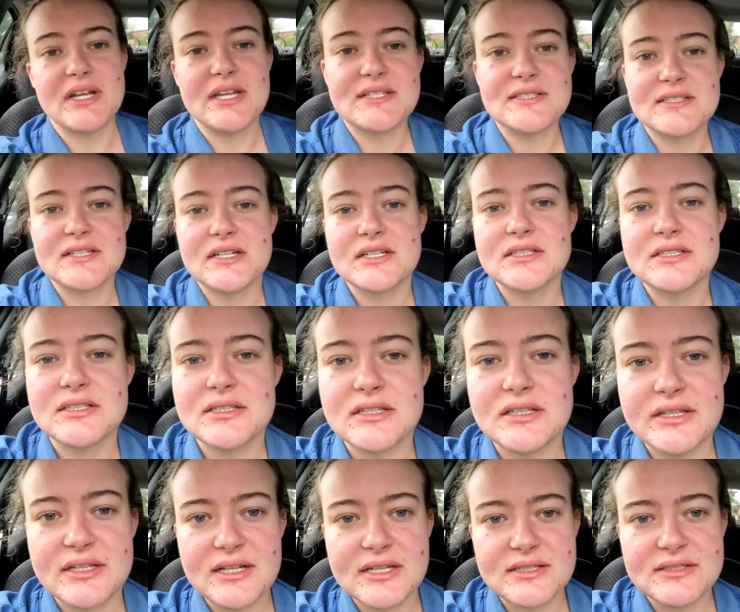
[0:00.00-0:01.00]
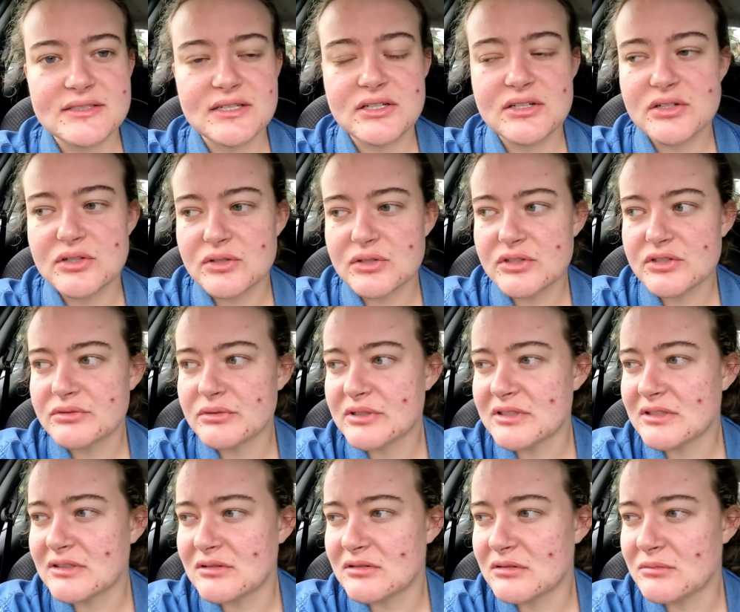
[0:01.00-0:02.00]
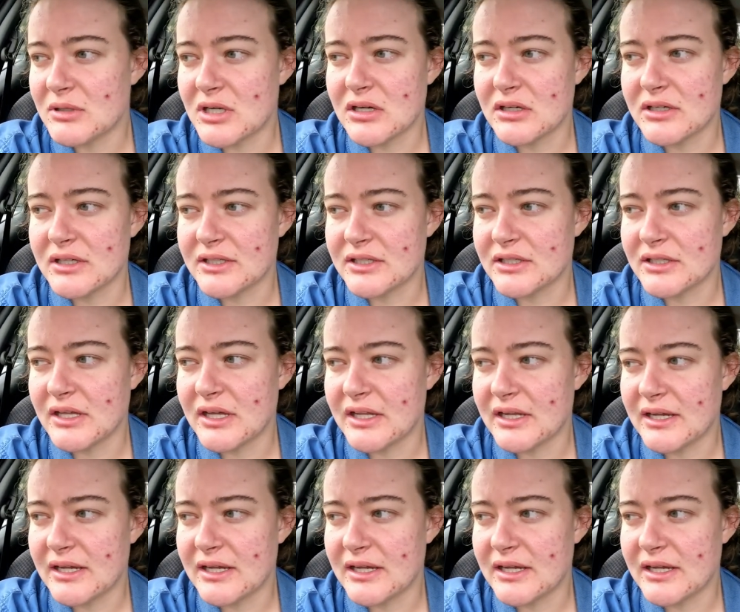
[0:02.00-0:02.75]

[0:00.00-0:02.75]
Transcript: then I started A Horse Walks Into a Bar and